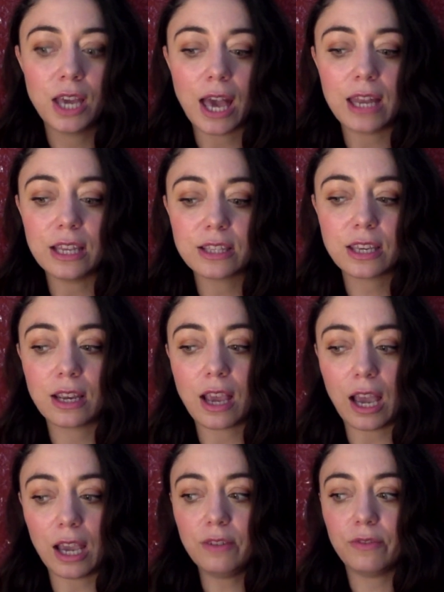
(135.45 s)
and it can
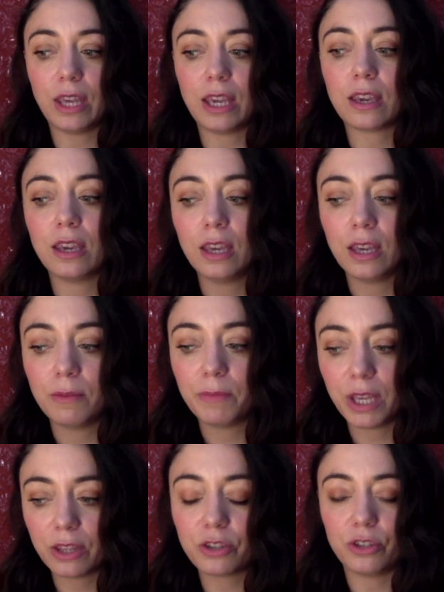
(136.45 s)
kind of like
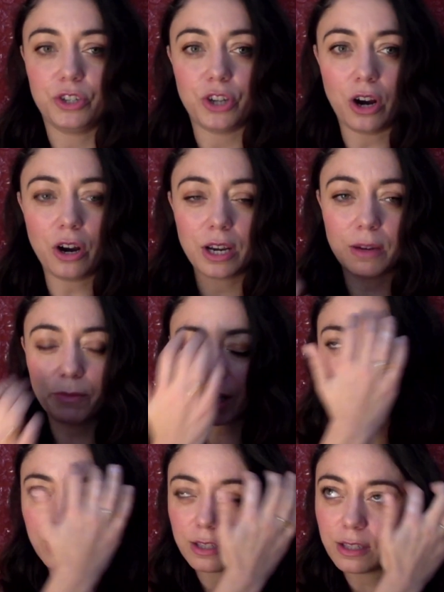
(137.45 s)
be a little jarring
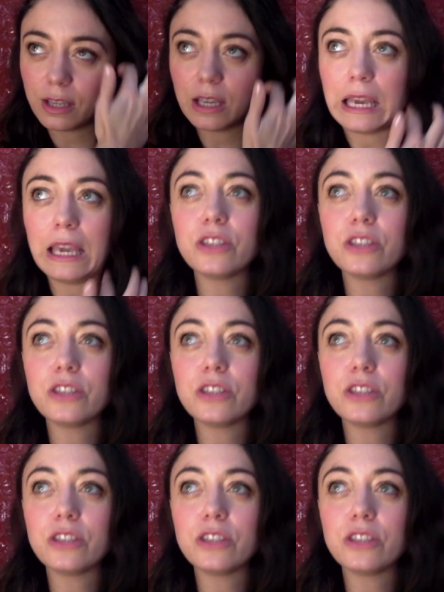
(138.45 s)
because